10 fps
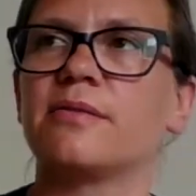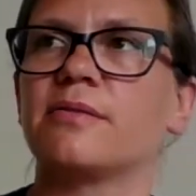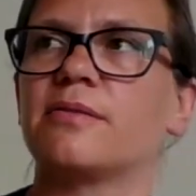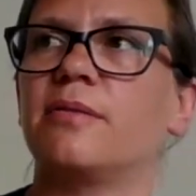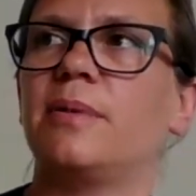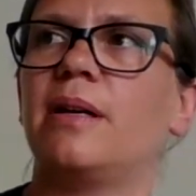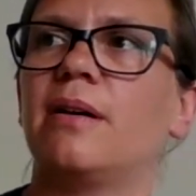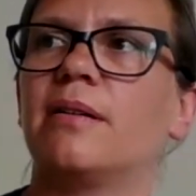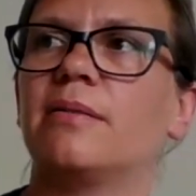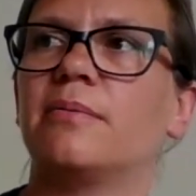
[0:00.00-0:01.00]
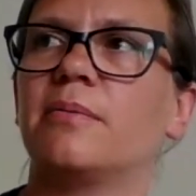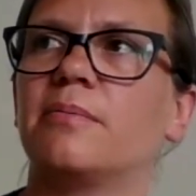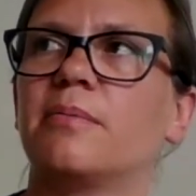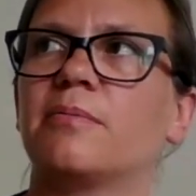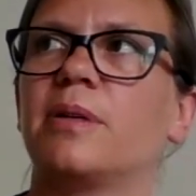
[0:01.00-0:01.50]
So we
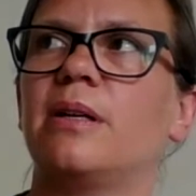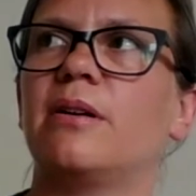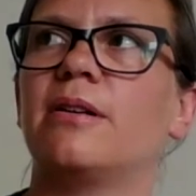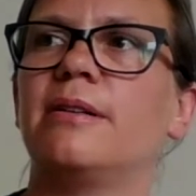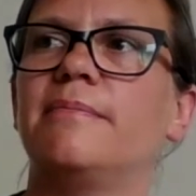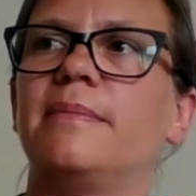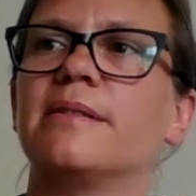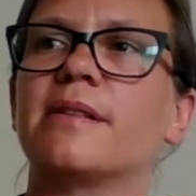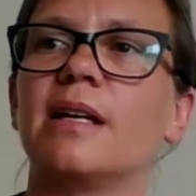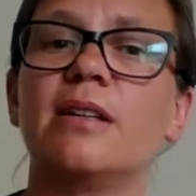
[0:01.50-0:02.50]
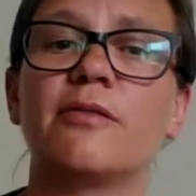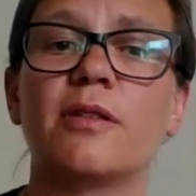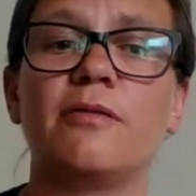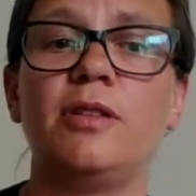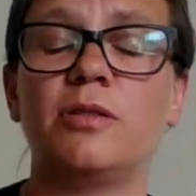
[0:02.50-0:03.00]
are designing for
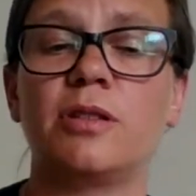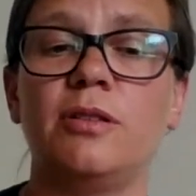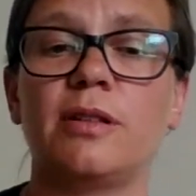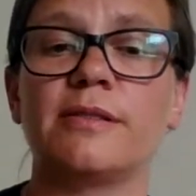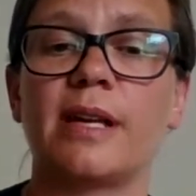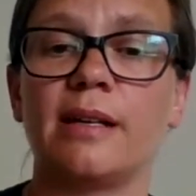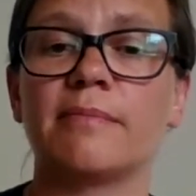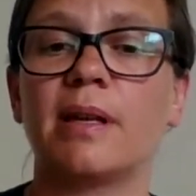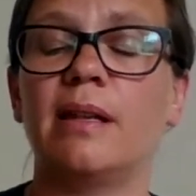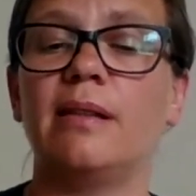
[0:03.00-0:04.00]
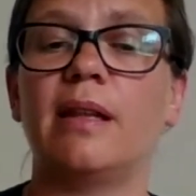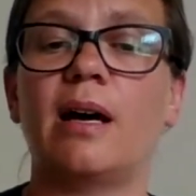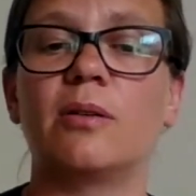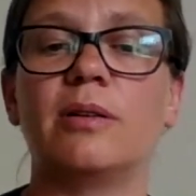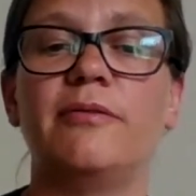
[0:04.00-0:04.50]
the future, you can say, and
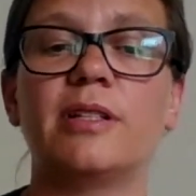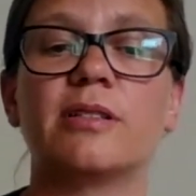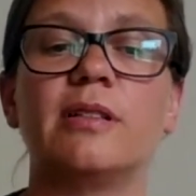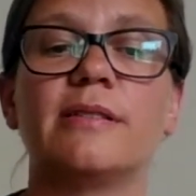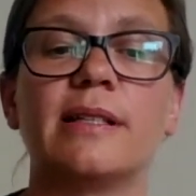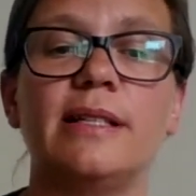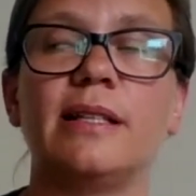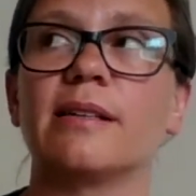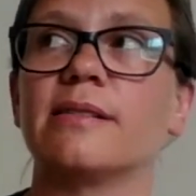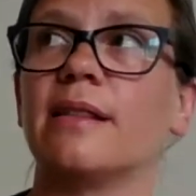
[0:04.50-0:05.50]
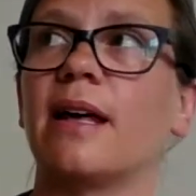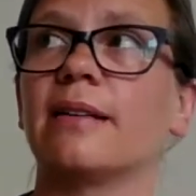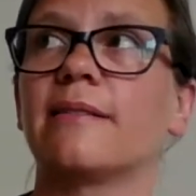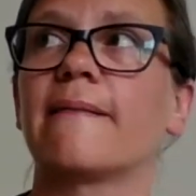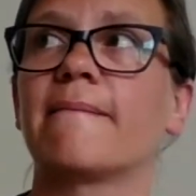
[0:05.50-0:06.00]
our vision is leading us in that.